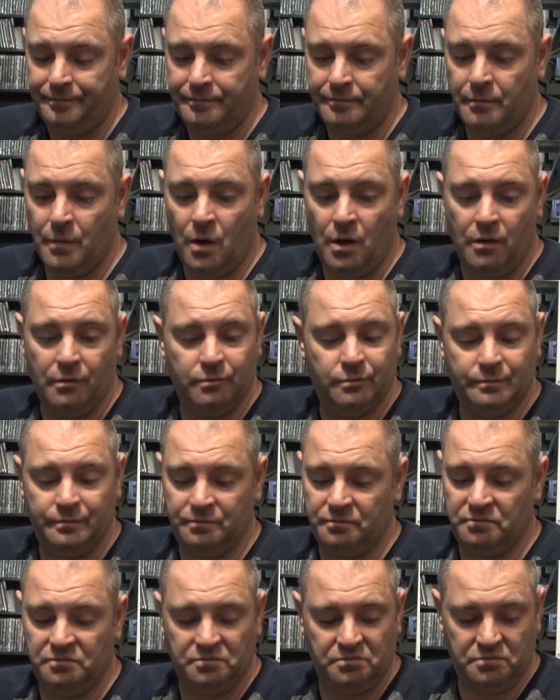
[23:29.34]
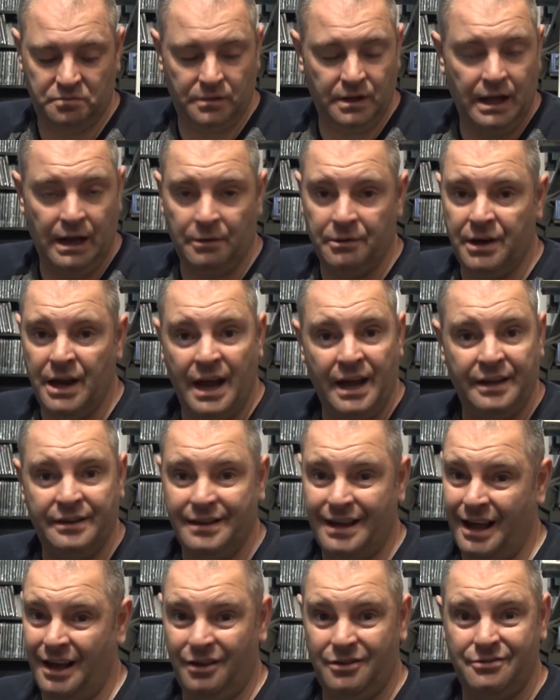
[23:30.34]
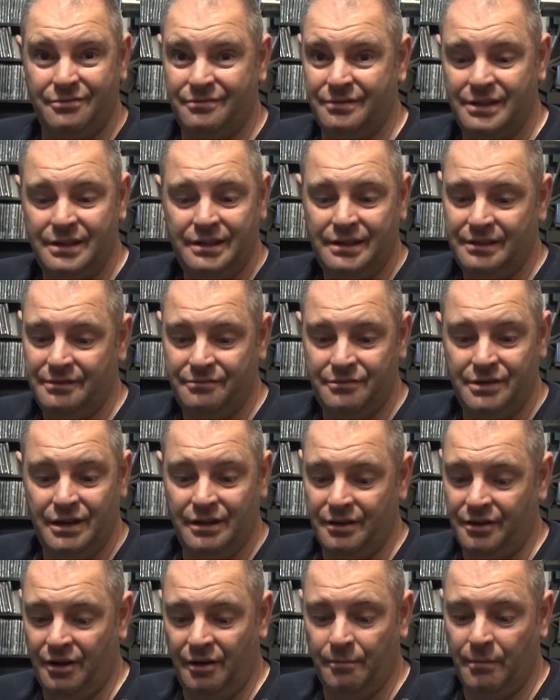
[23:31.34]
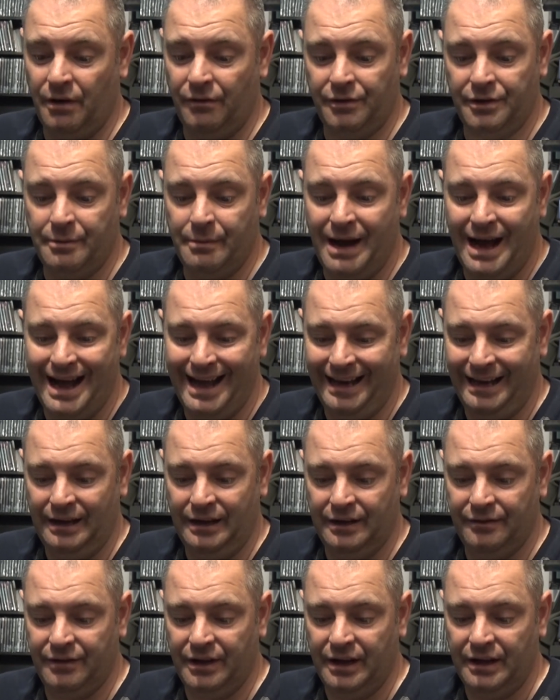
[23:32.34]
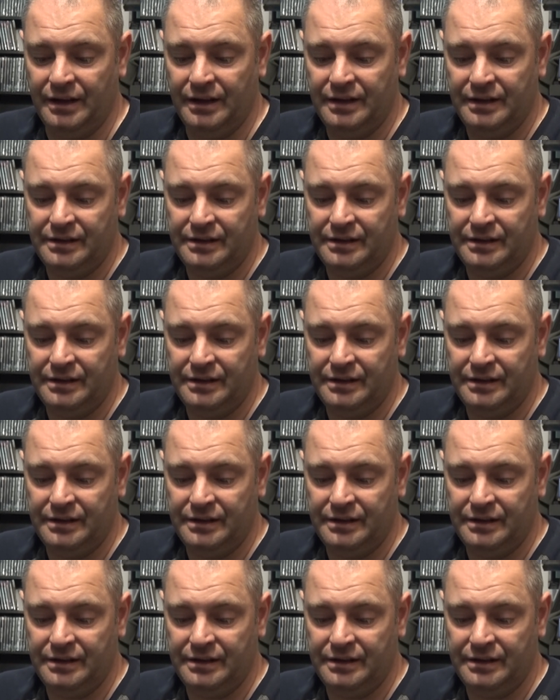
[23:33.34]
but nowadays really not bothered about any of it.